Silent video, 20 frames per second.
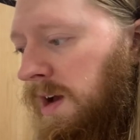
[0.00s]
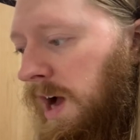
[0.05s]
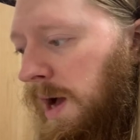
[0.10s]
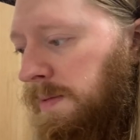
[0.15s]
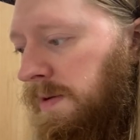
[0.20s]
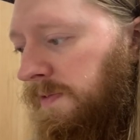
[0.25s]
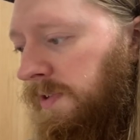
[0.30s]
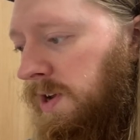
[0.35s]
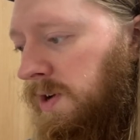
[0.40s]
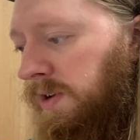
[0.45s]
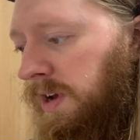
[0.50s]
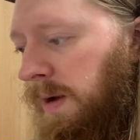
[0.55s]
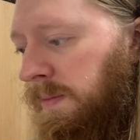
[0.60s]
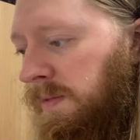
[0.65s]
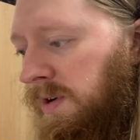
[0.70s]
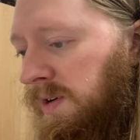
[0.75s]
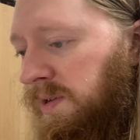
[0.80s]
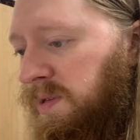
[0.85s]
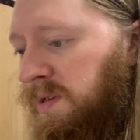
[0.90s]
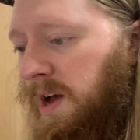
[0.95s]
I'm a video game
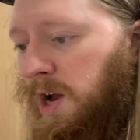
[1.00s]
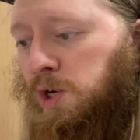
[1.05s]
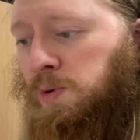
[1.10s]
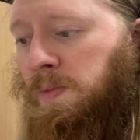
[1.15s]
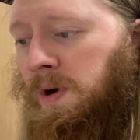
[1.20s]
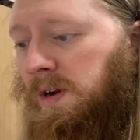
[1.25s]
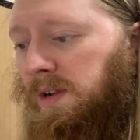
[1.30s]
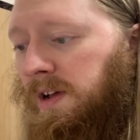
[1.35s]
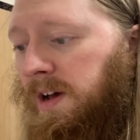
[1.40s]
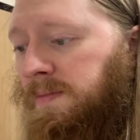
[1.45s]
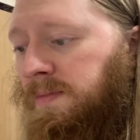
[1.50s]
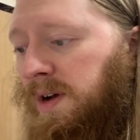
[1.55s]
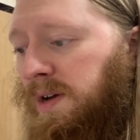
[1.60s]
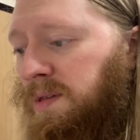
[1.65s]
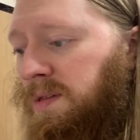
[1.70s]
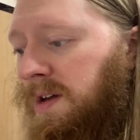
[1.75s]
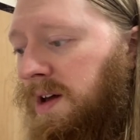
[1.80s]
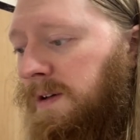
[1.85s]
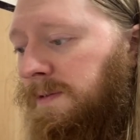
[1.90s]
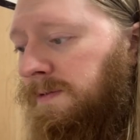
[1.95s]
nerd slash metalhead
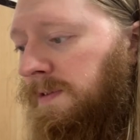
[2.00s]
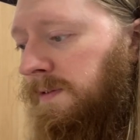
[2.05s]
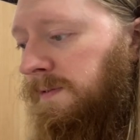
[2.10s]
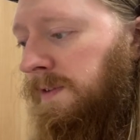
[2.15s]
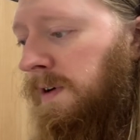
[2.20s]
myself.